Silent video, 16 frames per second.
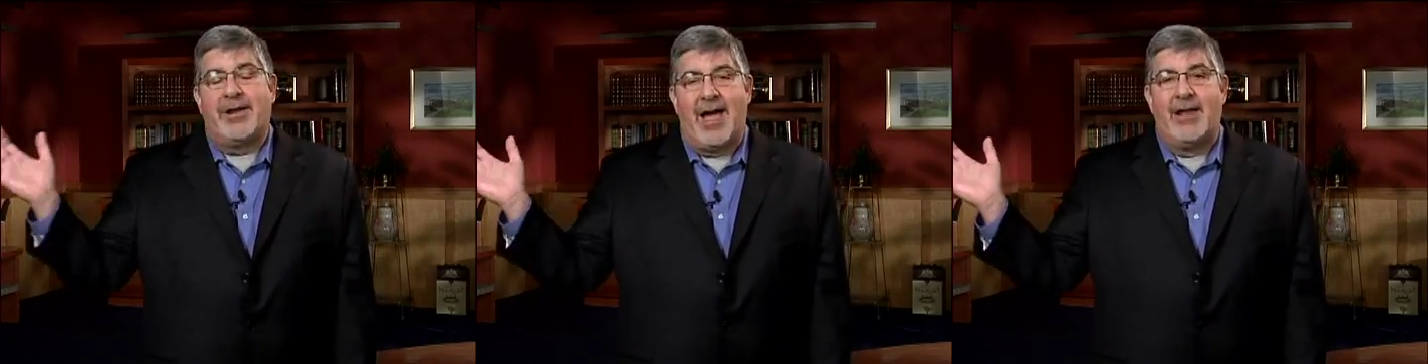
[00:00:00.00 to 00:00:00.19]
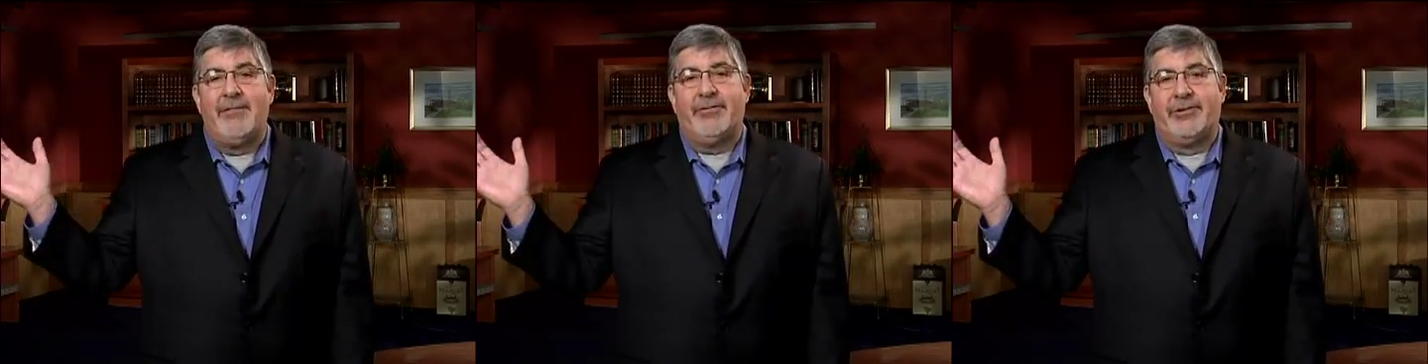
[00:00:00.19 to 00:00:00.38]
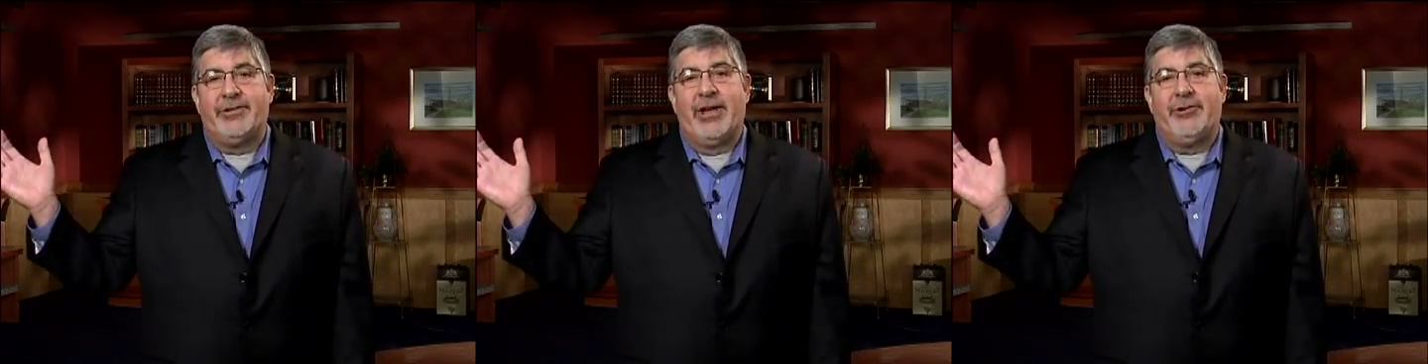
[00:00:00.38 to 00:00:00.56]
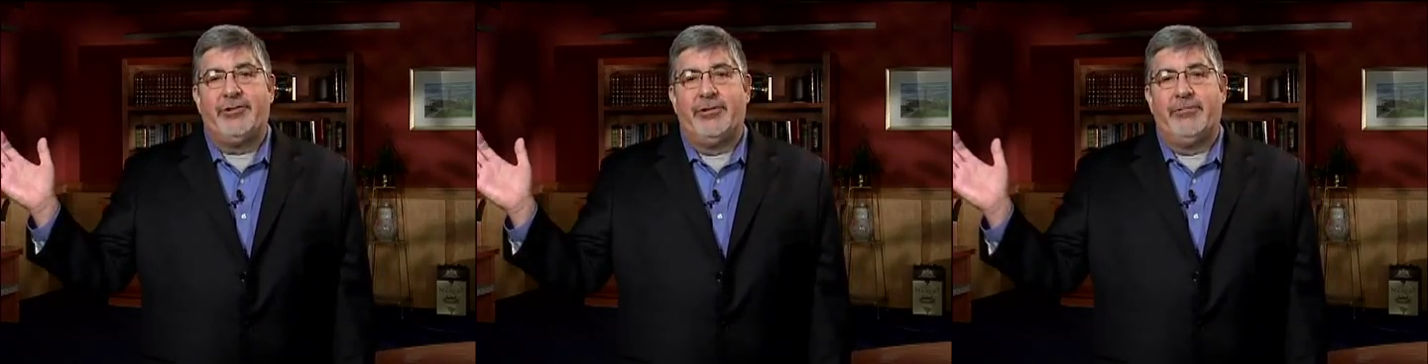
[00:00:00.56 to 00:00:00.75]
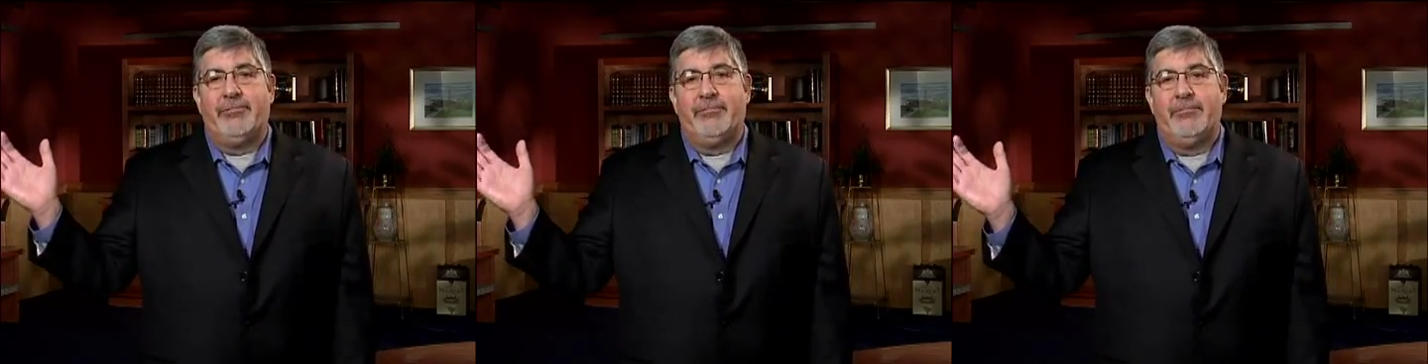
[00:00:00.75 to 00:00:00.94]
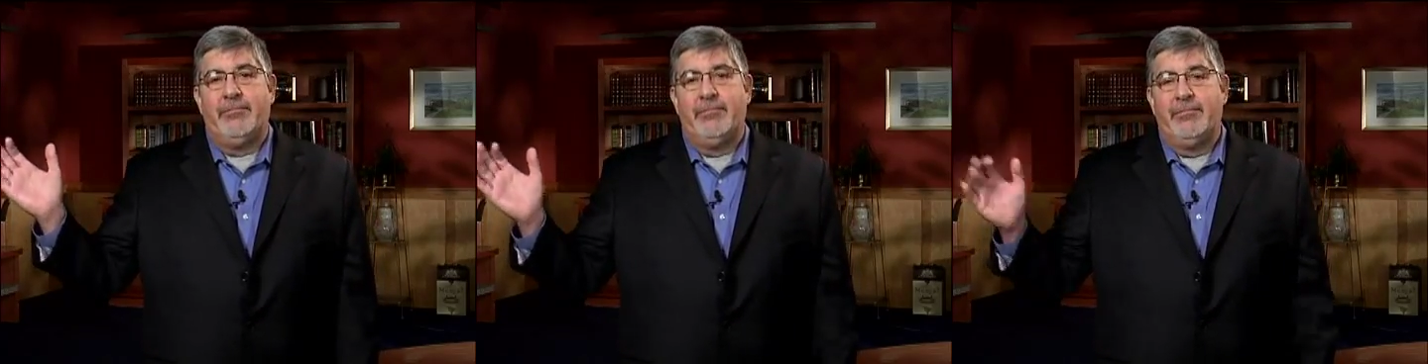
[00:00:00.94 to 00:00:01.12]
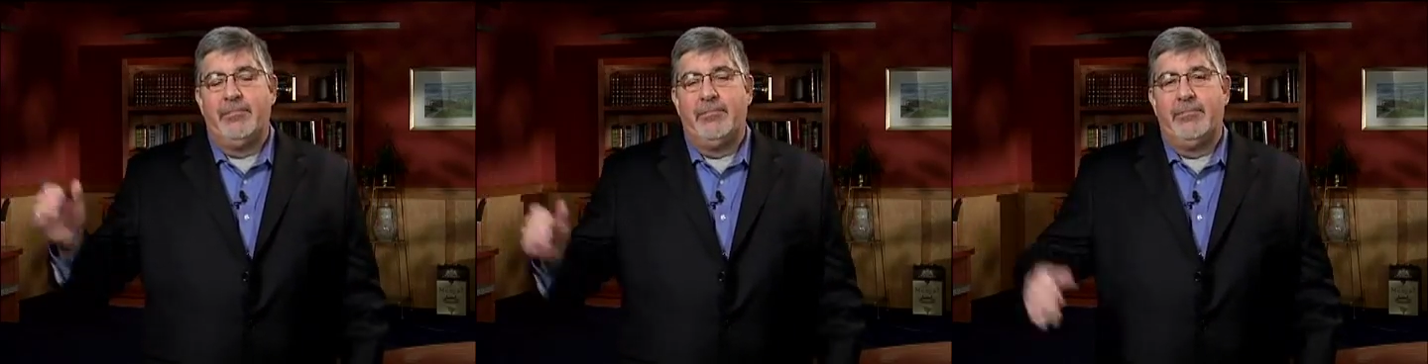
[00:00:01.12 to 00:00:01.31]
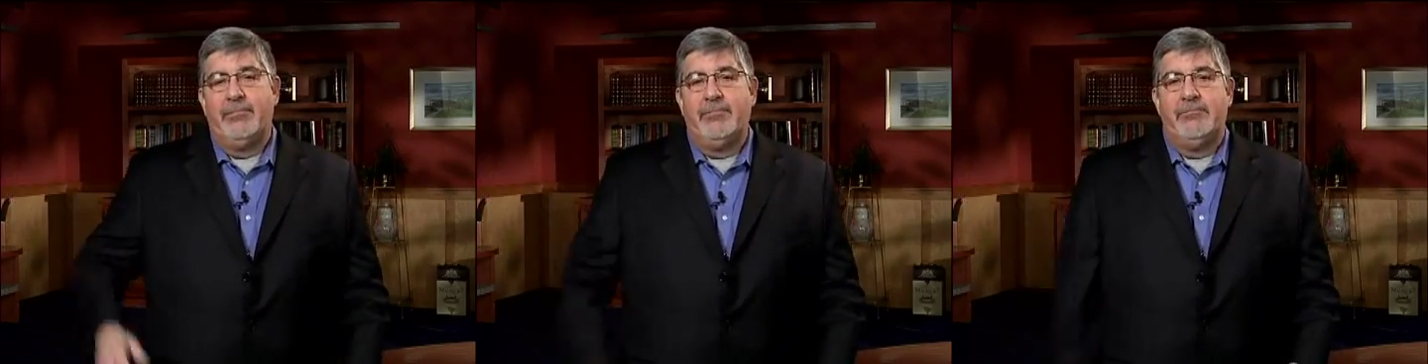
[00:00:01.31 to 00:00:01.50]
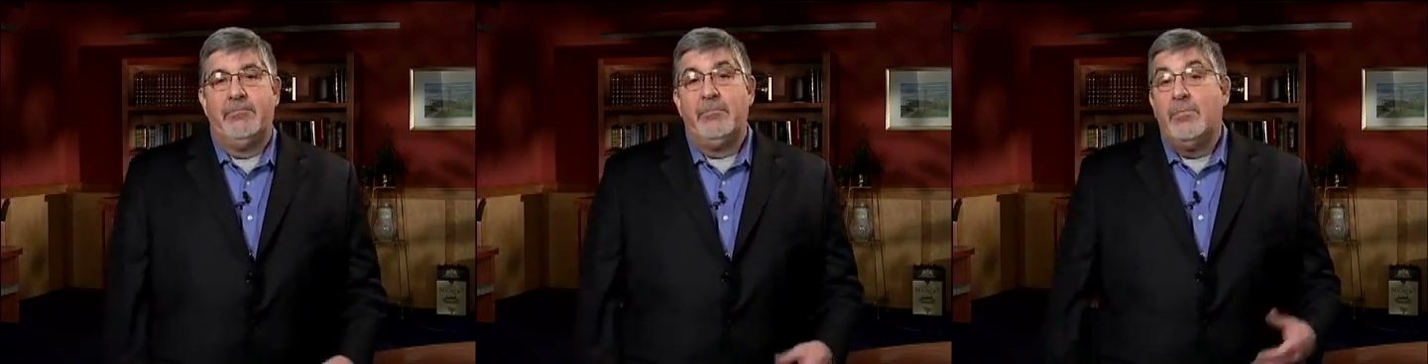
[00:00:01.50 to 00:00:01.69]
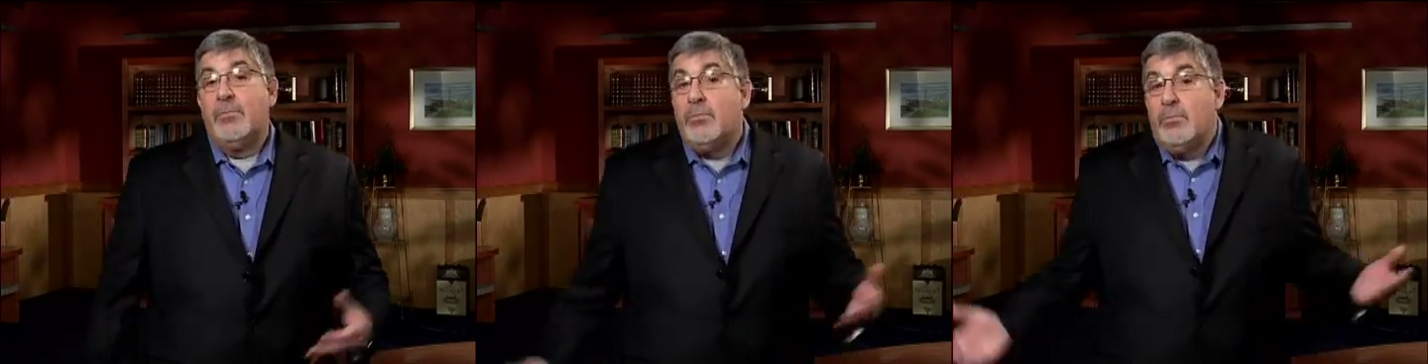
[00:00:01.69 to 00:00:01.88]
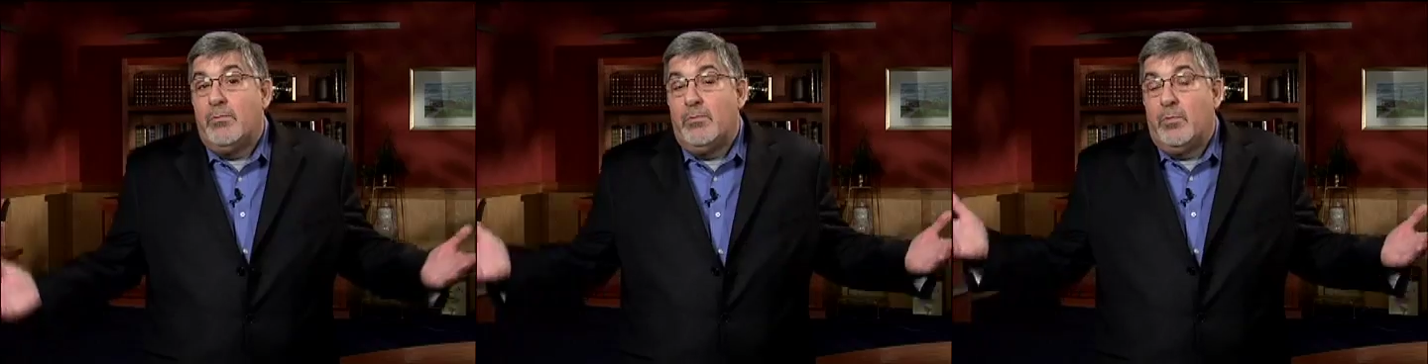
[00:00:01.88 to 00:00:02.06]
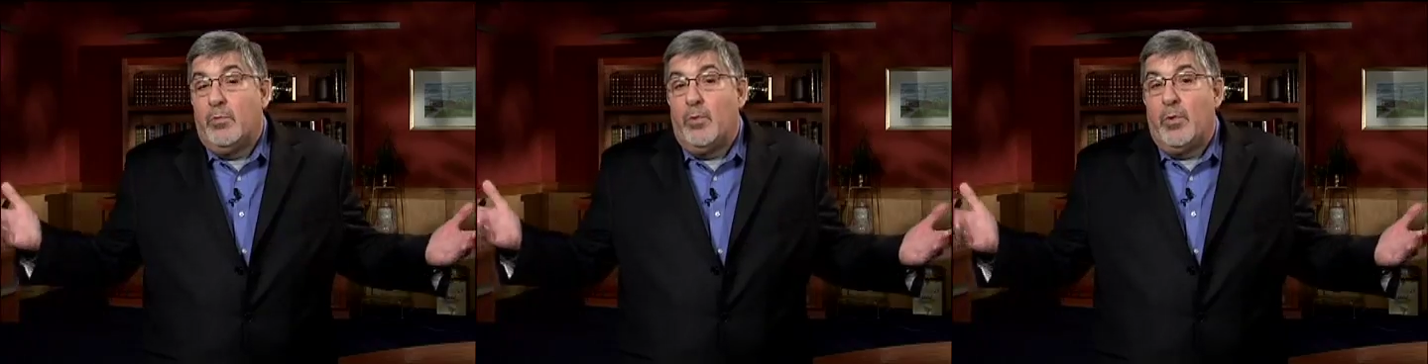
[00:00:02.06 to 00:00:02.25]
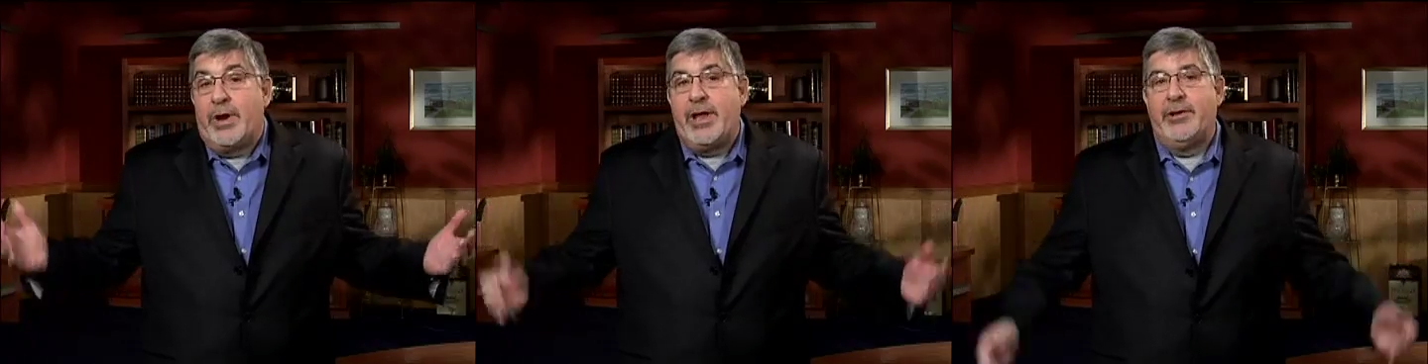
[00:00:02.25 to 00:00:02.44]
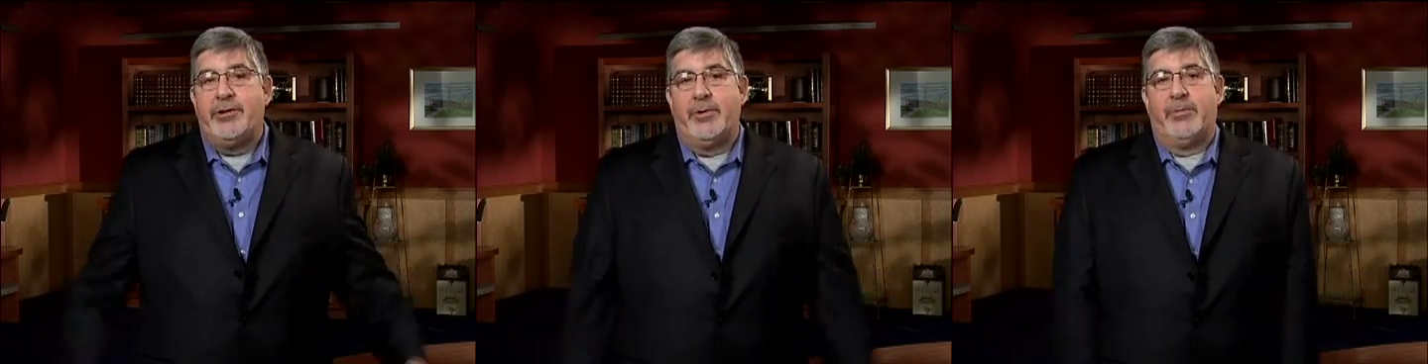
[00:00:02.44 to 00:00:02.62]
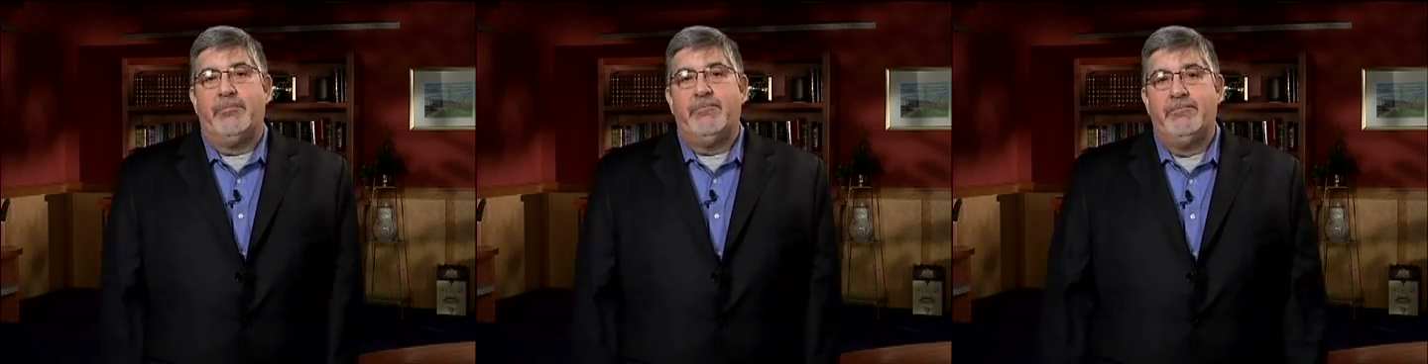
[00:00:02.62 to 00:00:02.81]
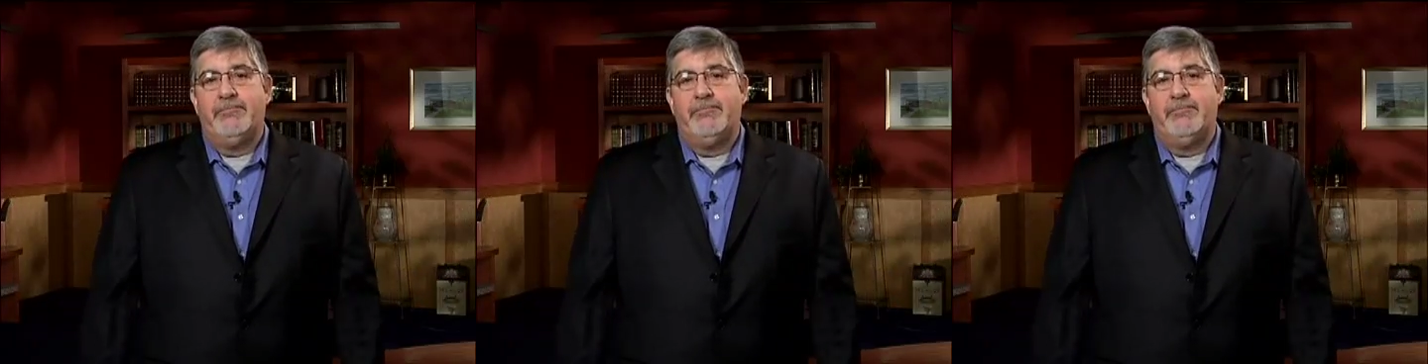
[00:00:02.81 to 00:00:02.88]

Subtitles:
conversation. What do?